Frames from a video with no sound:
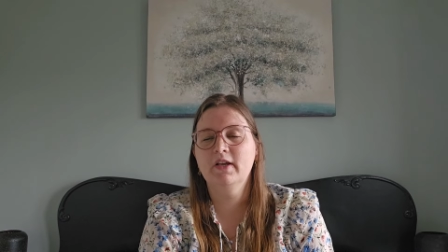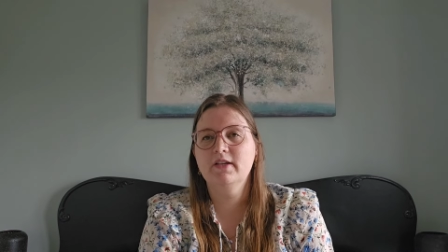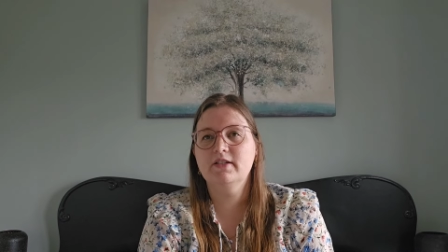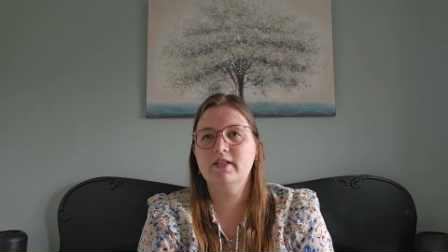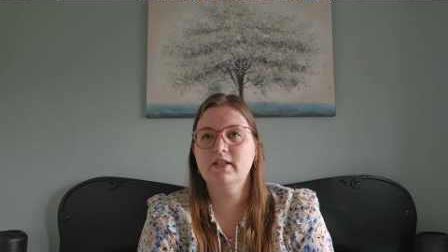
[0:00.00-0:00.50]

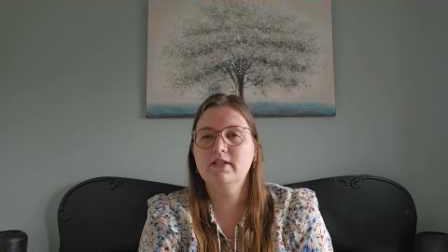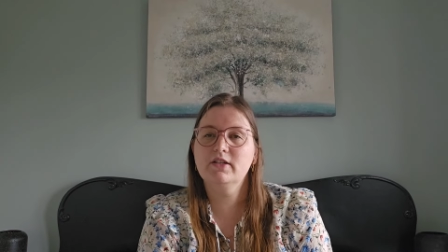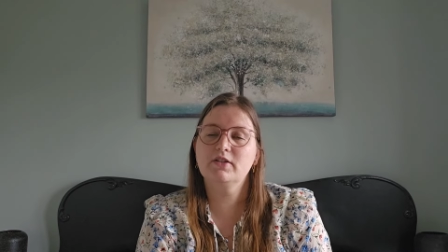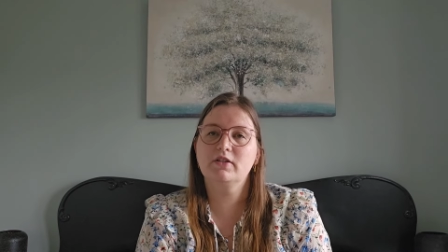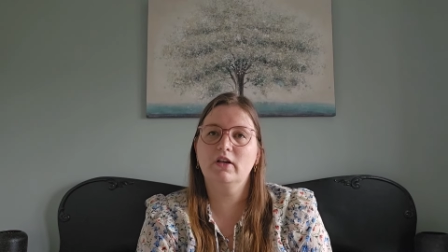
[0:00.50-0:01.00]

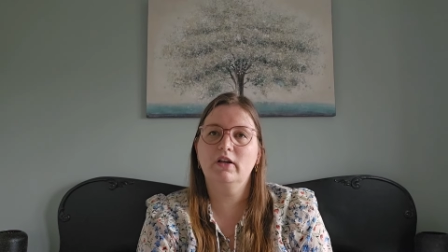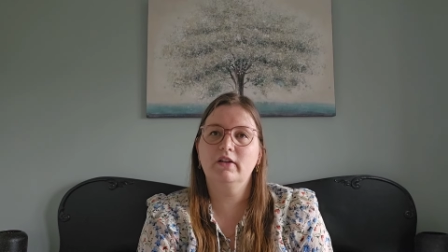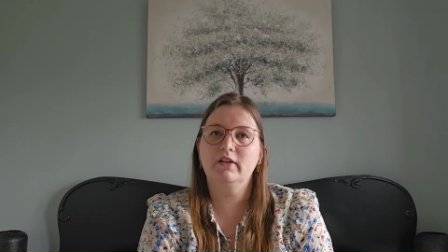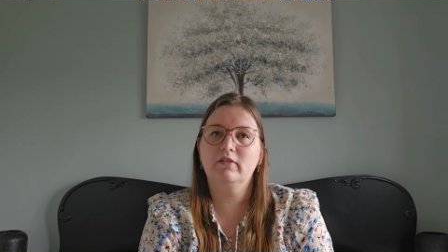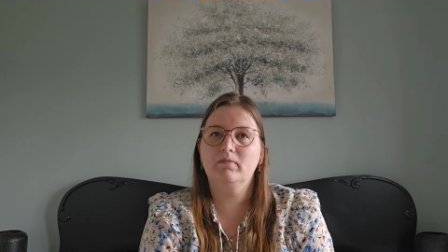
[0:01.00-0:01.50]
stitches
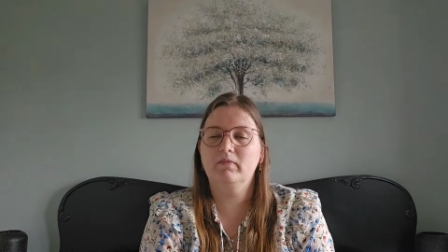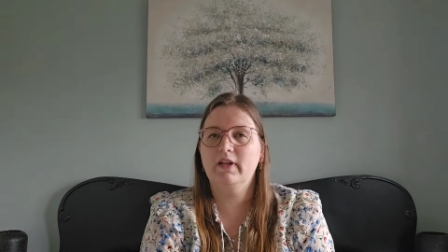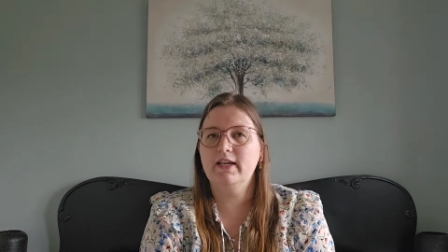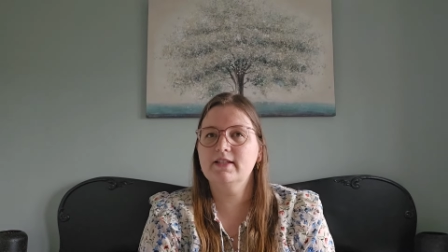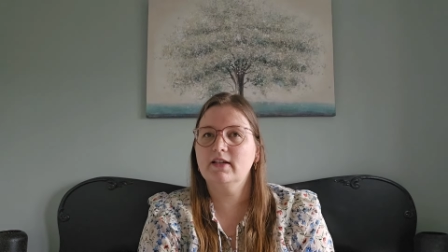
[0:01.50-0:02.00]

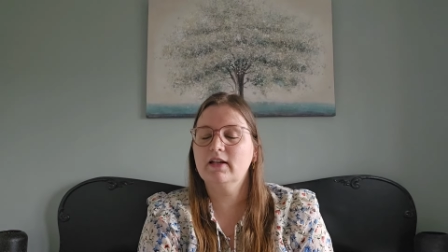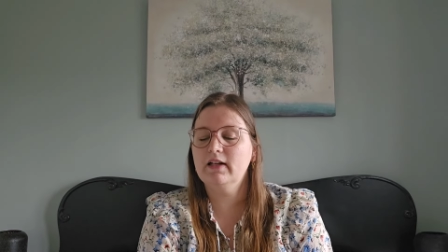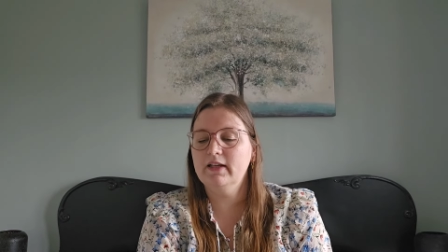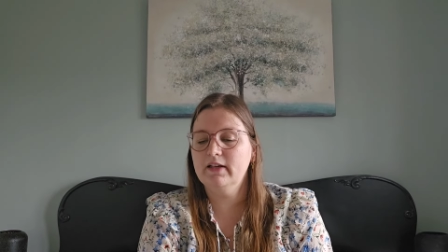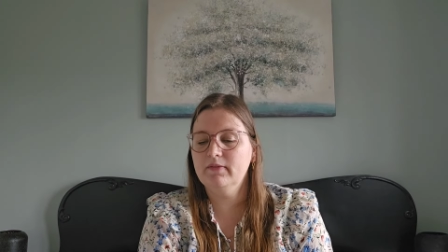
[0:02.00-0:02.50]
nice and
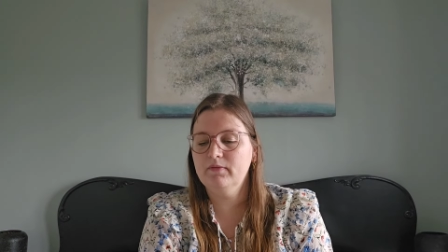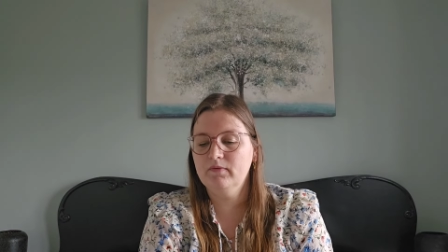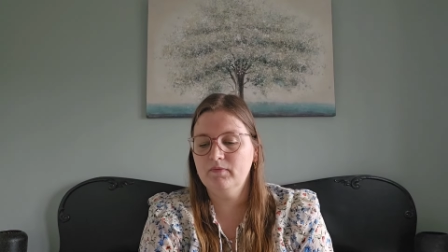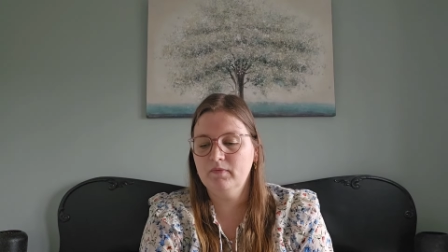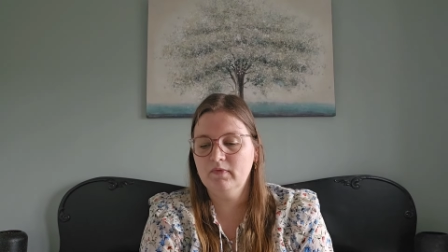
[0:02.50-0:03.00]
clear,
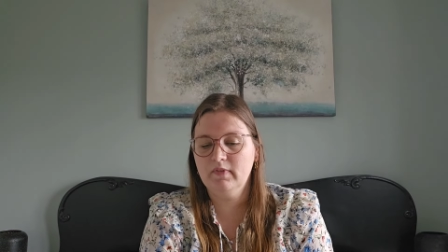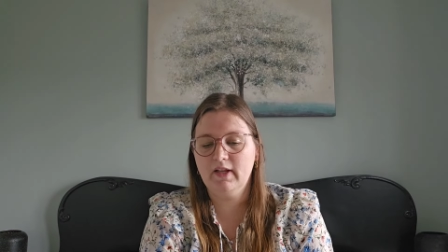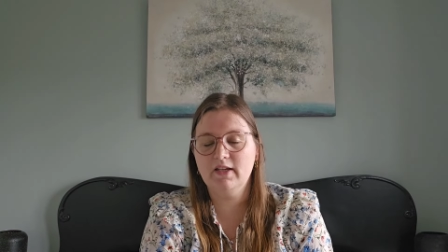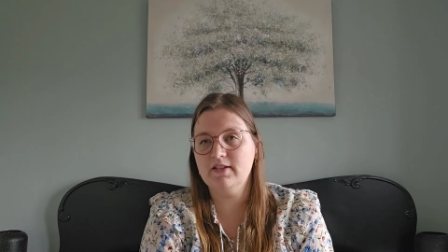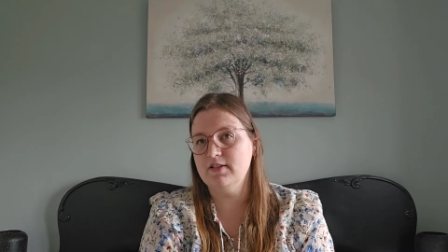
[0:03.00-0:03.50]

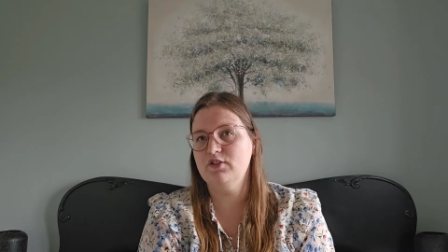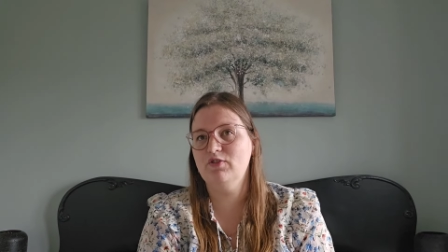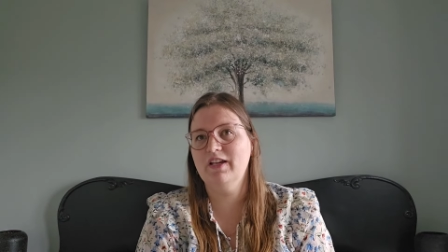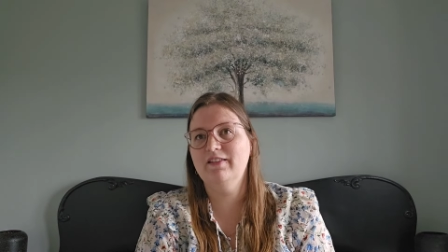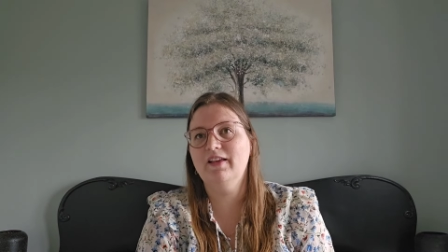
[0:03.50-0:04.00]
nice and
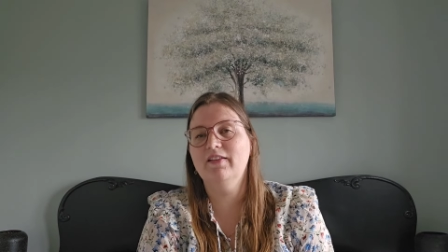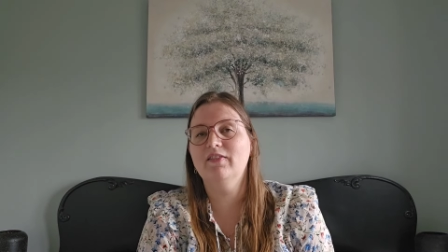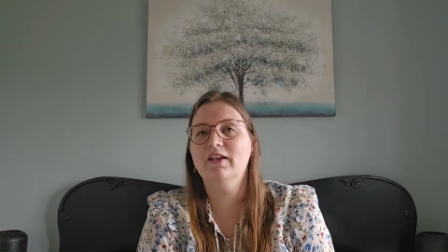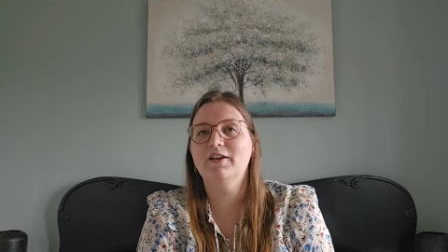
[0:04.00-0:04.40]
straight, and